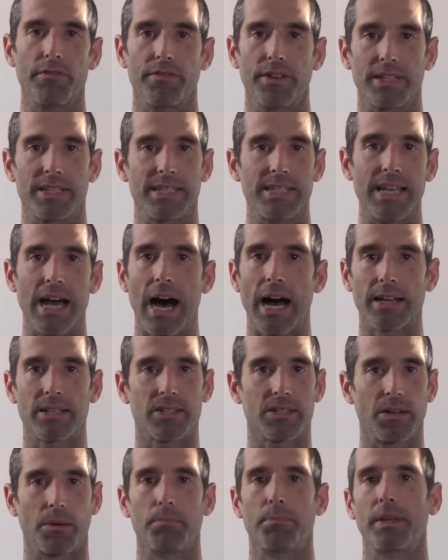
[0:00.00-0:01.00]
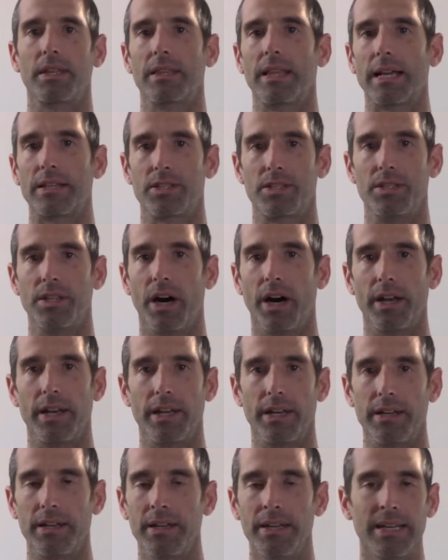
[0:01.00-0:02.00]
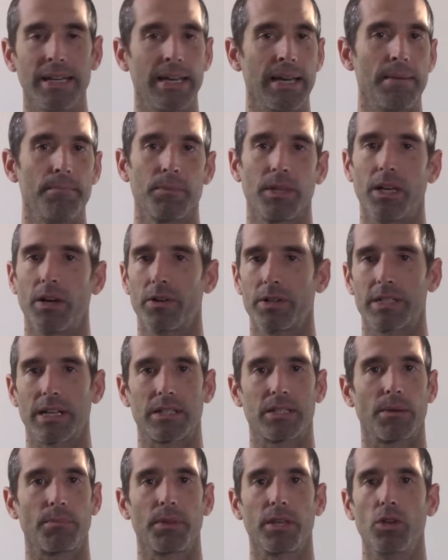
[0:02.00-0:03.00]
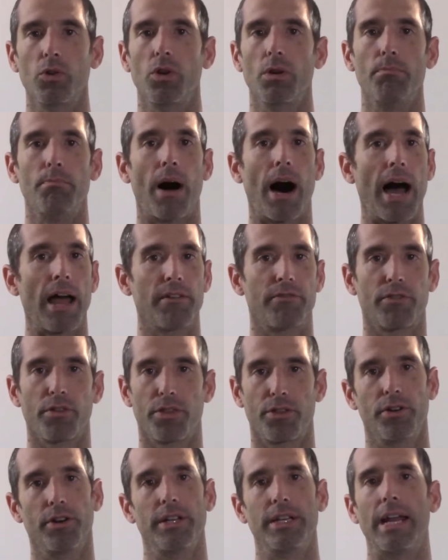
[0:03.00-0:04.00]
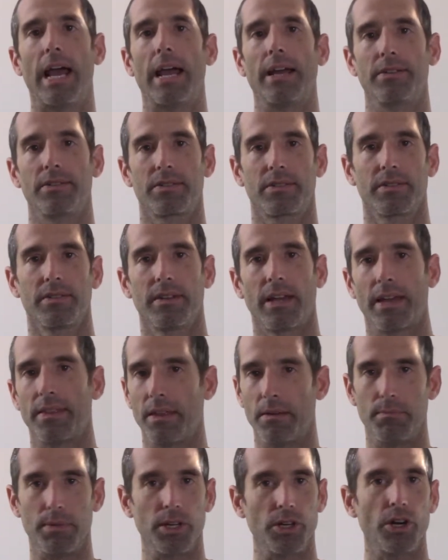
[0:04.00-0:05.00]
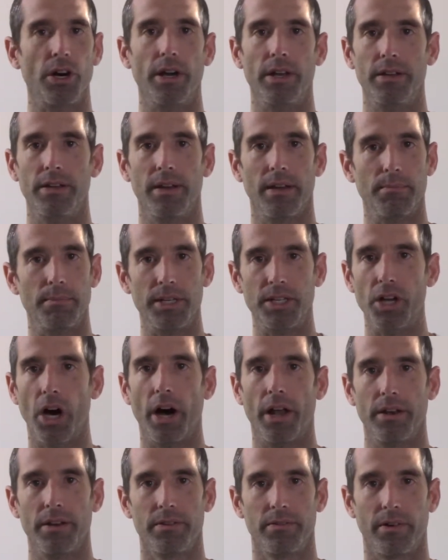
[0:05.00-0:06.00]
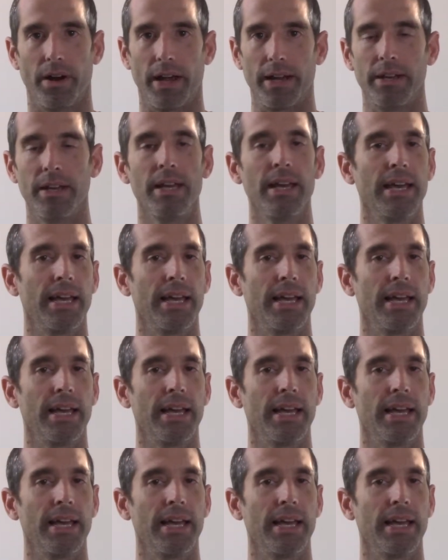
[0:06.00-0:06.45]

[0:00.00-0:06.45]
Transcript: It's not something that's done in, it's not something you can buy for 30 days and then be good and be done, right?